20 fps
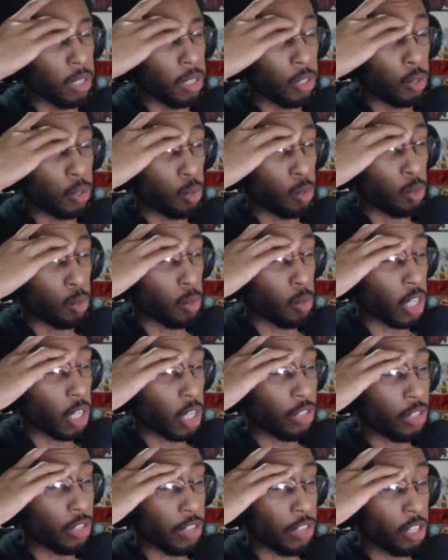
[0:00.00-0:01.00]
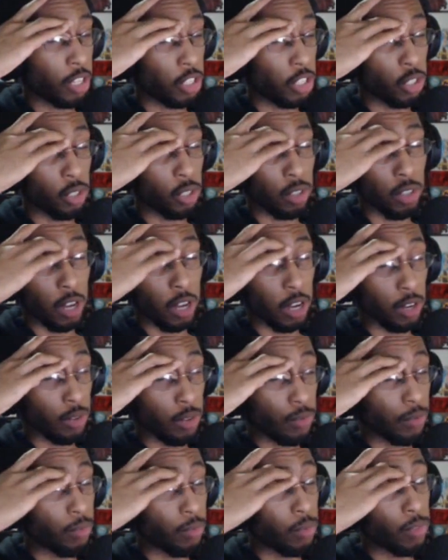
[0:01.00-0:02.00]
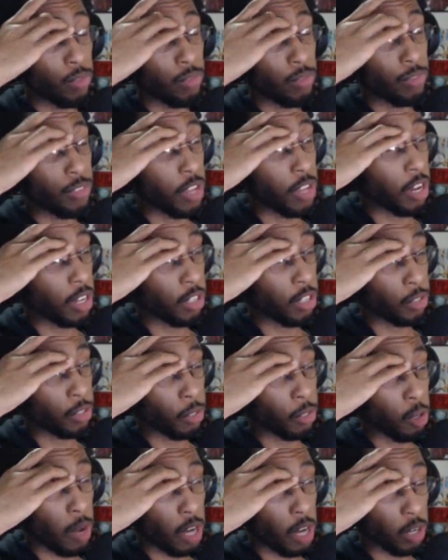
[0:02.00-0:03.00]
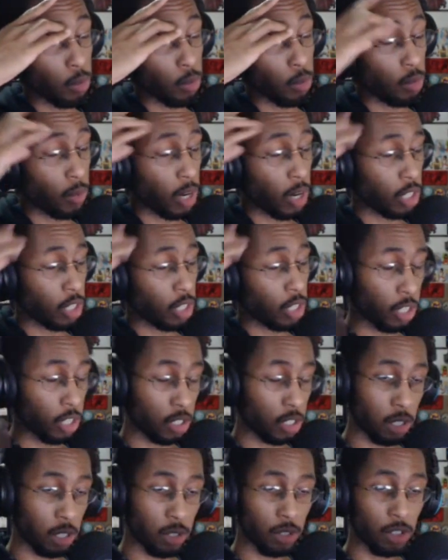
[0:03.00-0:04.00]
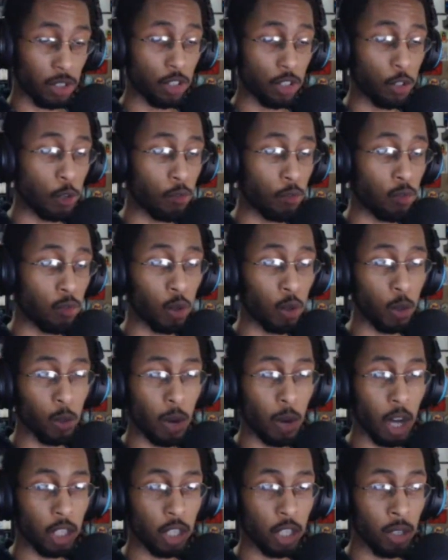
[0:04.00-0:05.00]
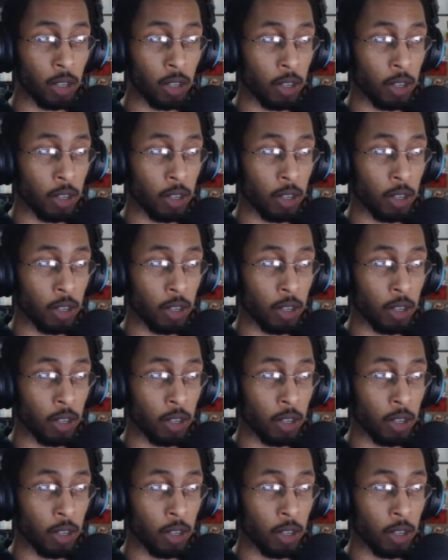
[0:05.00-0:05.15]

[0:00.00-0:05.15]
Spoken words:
need to rewatch that. I need to go back and rewatch that show. It's due for a rewatch.